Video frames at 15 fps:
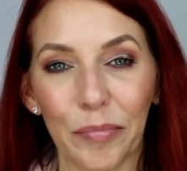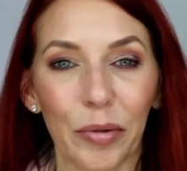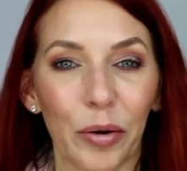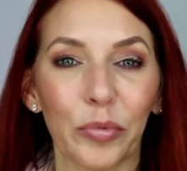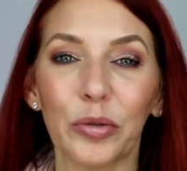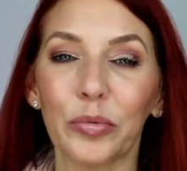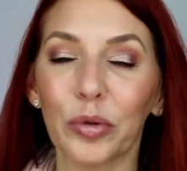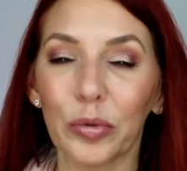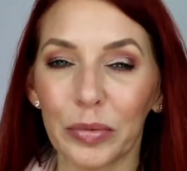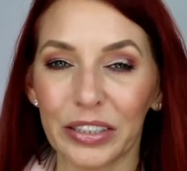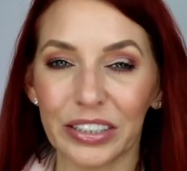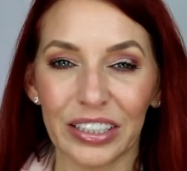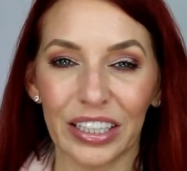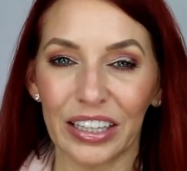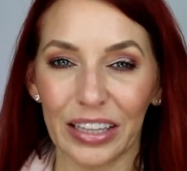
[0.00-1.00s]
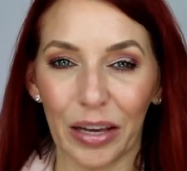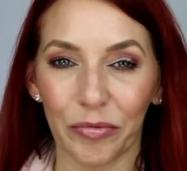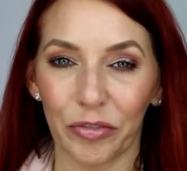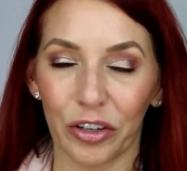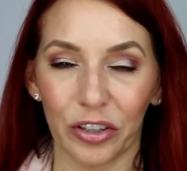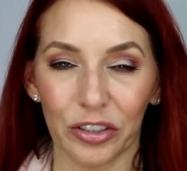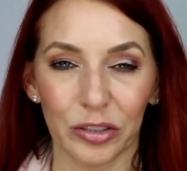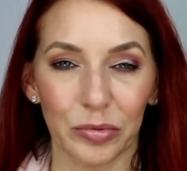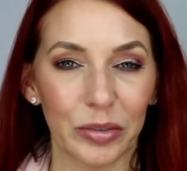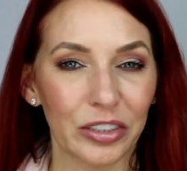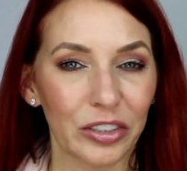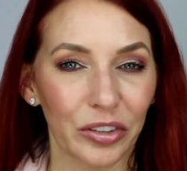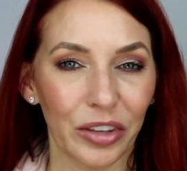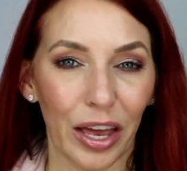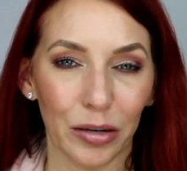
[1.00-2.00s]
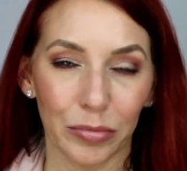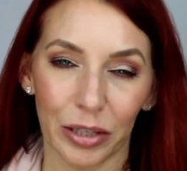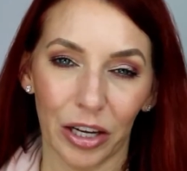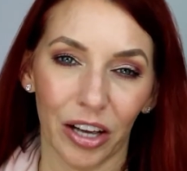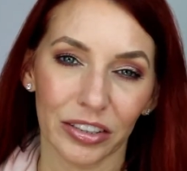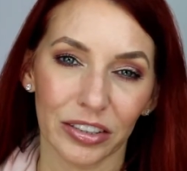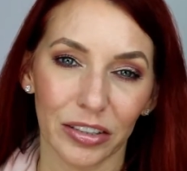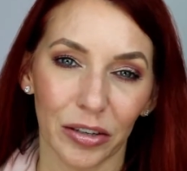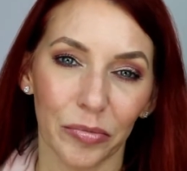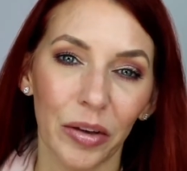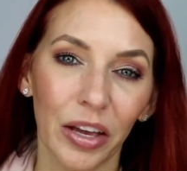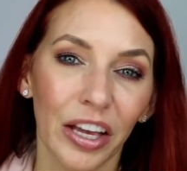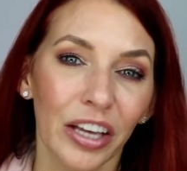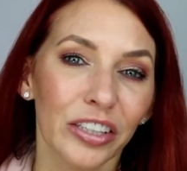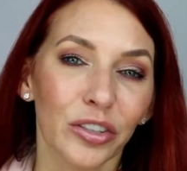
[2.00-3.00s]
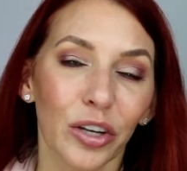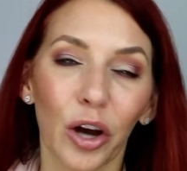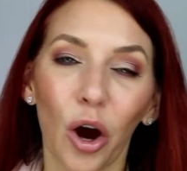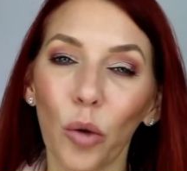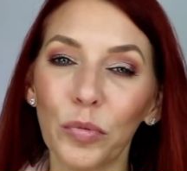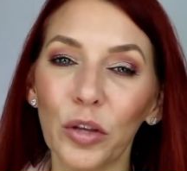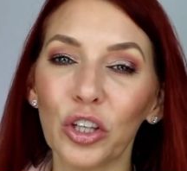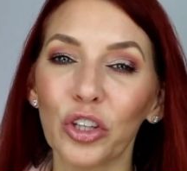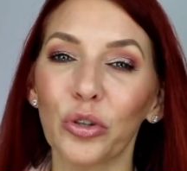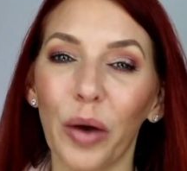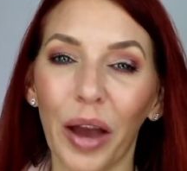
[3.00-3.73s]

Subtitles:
but we will be seeing them for Christmas, so that'll be awesome. So I hope that you